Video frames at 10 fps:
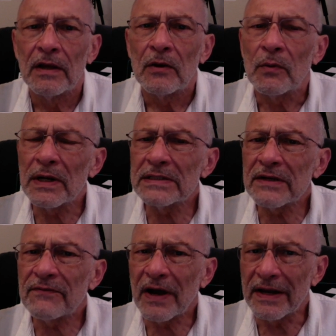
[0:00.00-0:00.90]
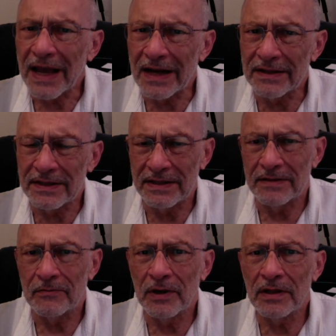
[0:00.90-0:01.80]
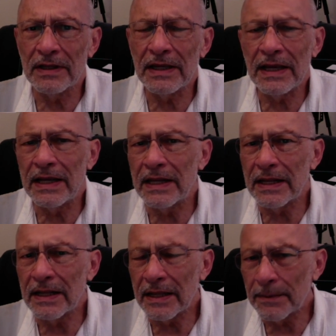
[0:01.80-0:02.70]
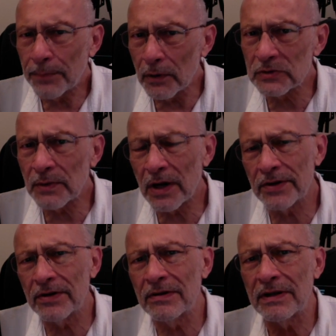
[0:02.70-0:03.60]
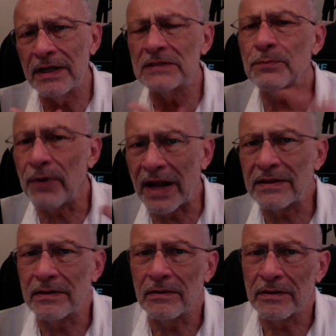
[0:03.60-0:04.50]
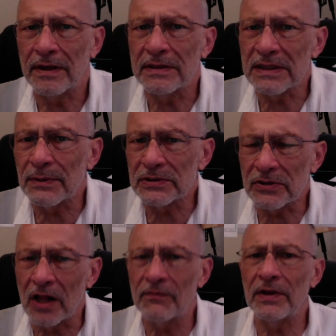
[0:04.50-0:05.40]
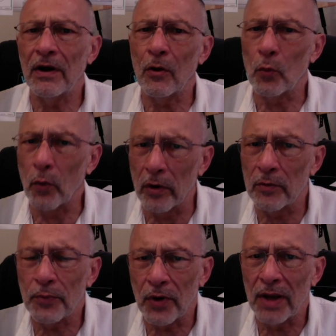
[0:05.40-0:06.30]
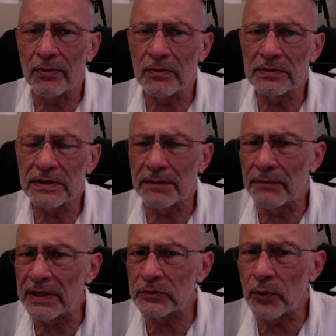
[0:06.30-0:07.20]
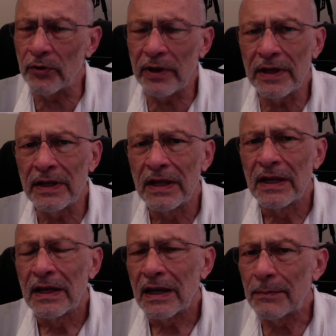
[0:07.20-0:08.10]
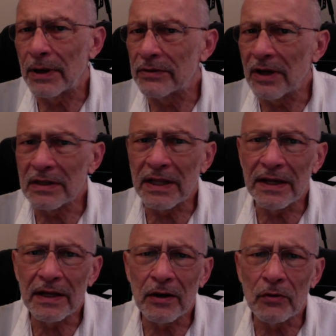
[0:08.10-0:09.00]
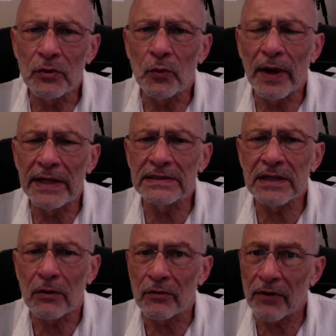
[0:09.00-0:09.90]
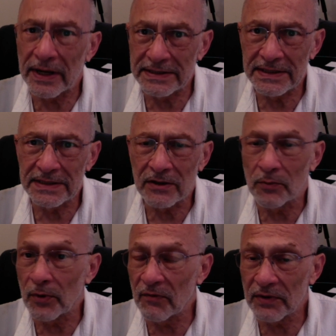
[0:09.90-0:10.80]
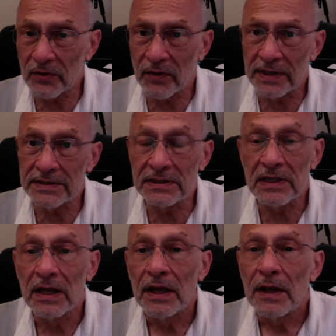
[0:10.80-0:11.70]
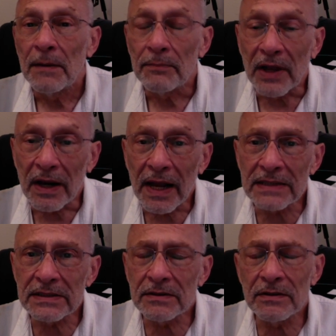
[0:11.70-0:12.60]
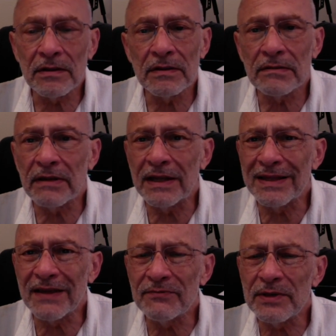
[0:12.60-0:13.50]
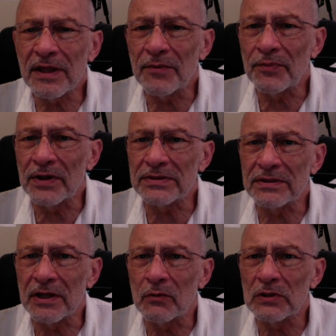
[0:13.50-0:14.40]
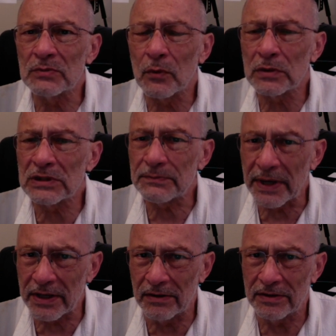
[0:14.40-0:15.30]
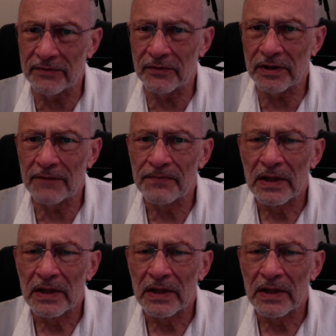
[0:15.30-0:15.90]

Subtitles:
What is the finality? Well, in the postmodern, it's practical. Okay? It's about solving our world problems, the mess we're in, about not letting go to waste our crises, our perfect crises. The classical, it gives me the impression that it was more speculative, okay?